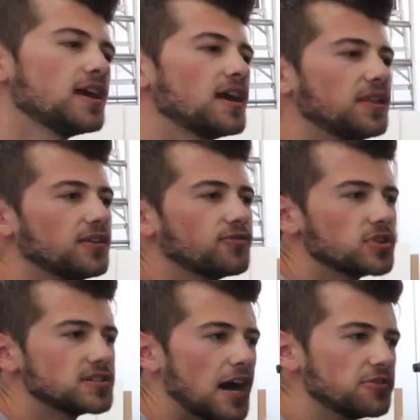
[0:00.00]
And then for
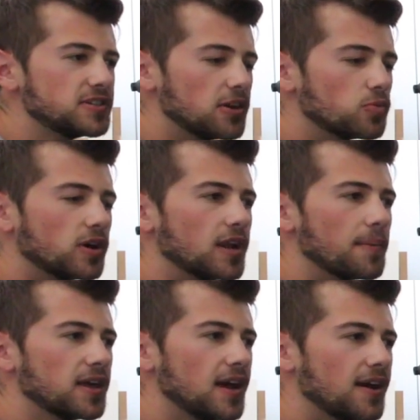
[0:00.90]
this outside one,
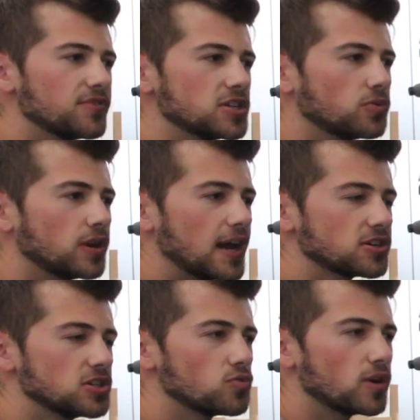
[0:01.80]
I'm going to have this one
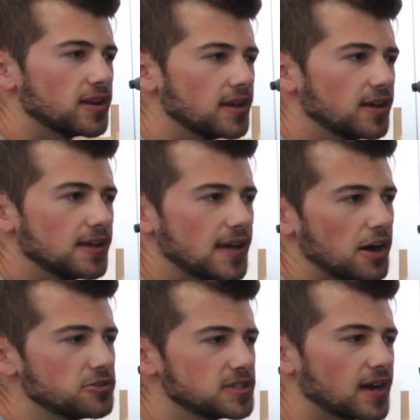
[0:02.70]
actually run
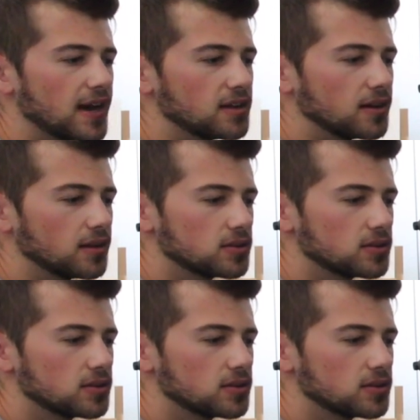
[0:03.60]
outside